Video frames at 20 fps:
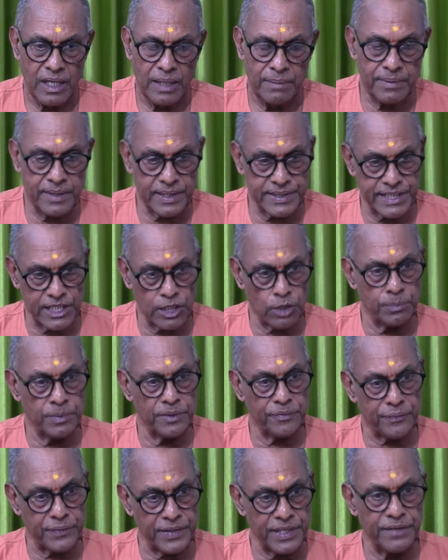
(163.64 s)
because it will be
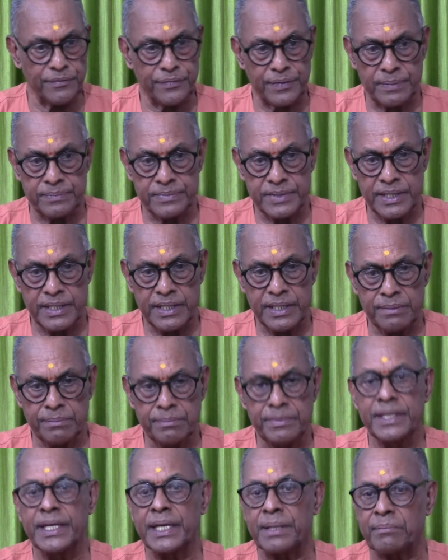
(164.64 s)
free from the
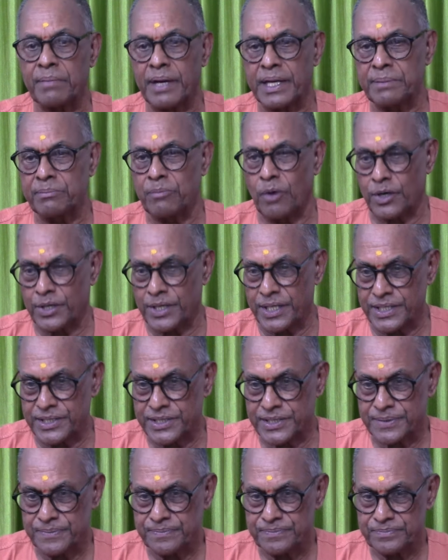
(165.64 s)
me and mine
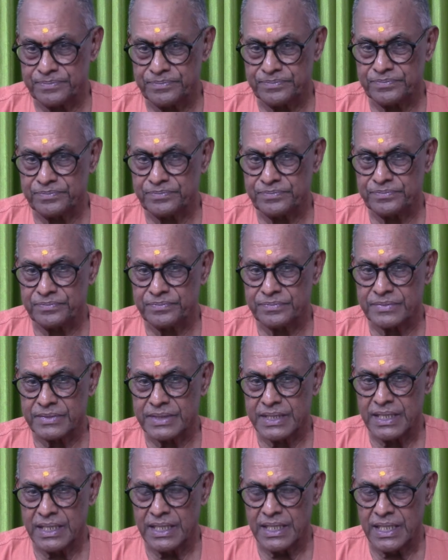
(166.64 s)
bondage.
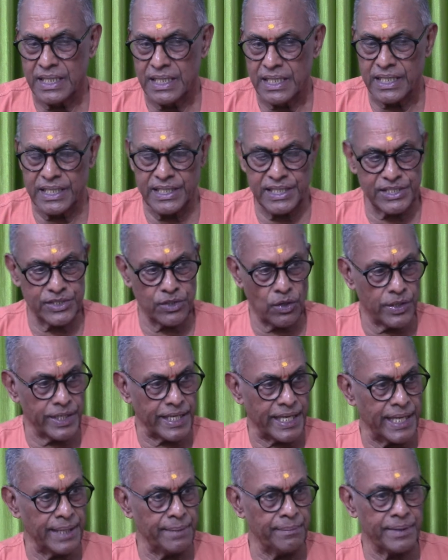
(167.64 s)
It is not
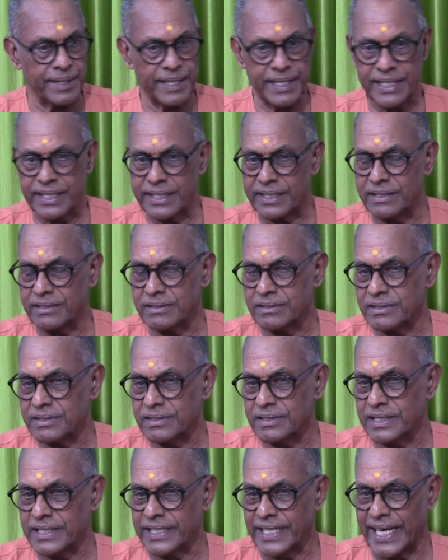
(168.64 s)
aimed at
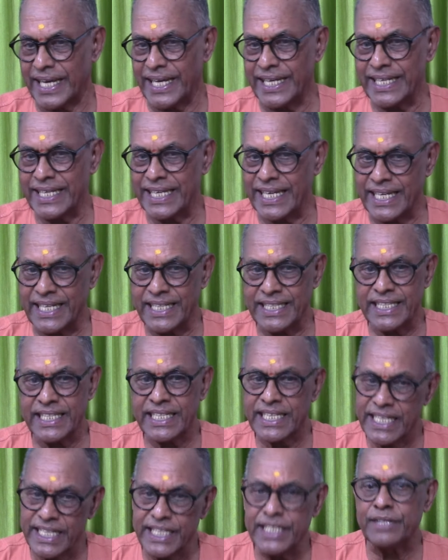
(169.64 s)
gaining
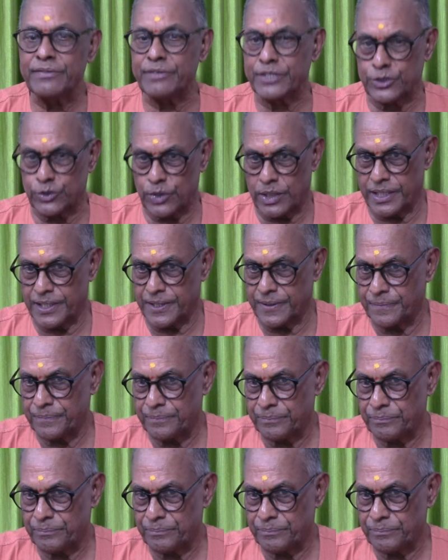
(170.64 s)
anything individually.